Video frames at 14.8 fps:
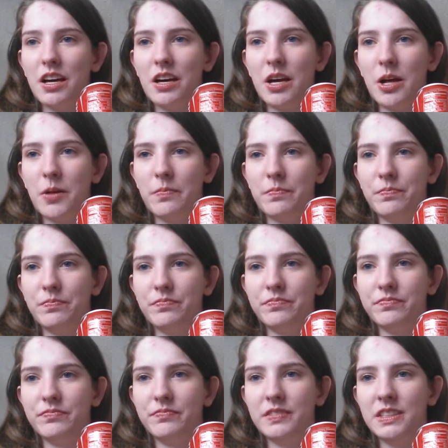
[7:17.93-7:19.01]

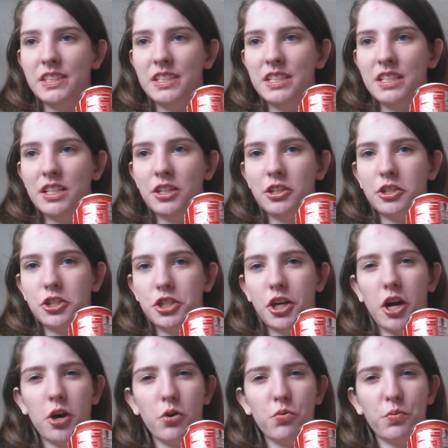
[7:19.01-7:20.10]
the
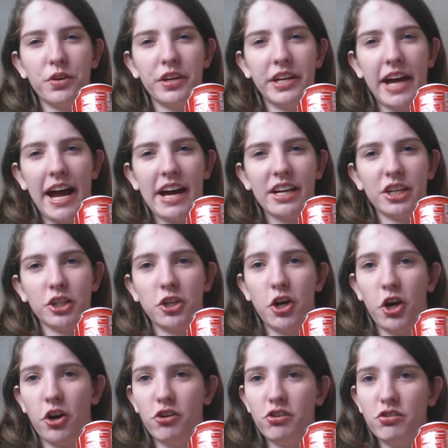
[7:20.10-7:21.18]
show would add a
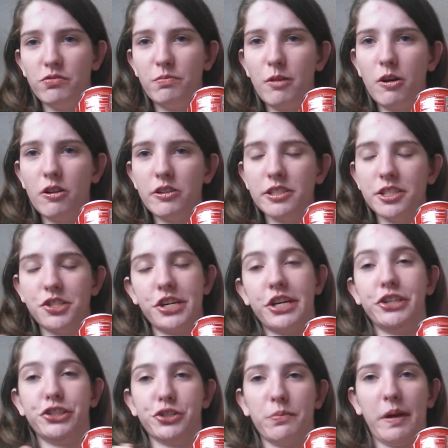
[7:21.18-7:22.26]
curveball to
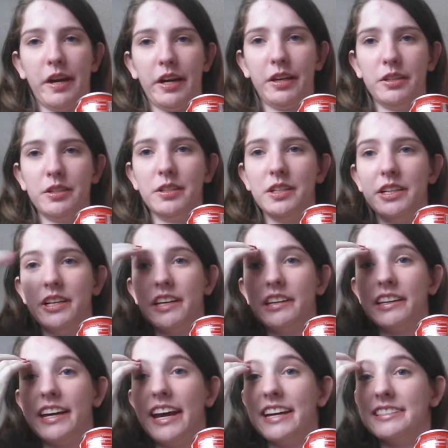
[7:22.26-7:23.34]
change your mind.
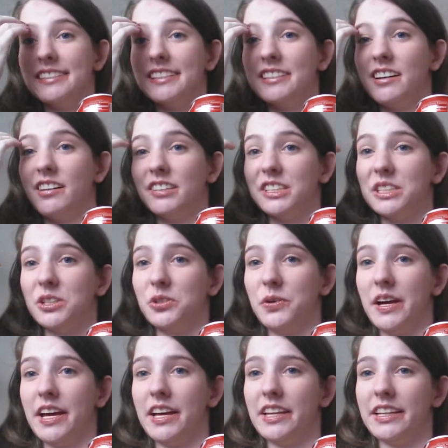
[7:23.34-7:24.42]
The cases also
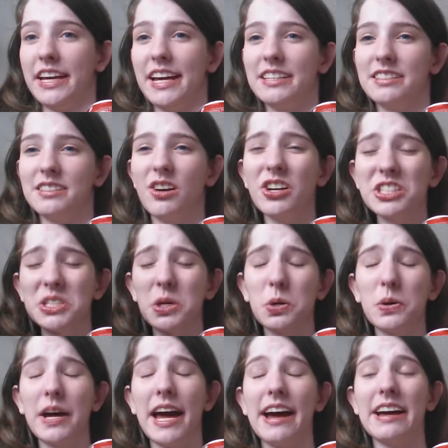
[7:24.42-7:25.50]

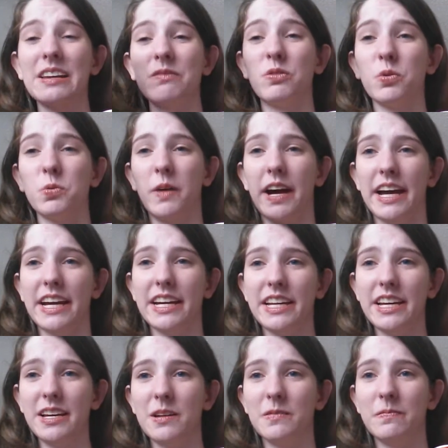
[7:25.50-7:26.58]
had
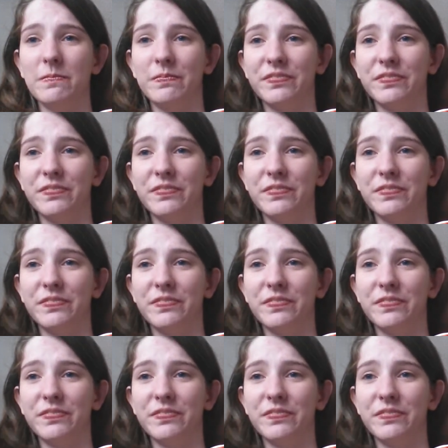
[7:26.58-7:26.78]
variety,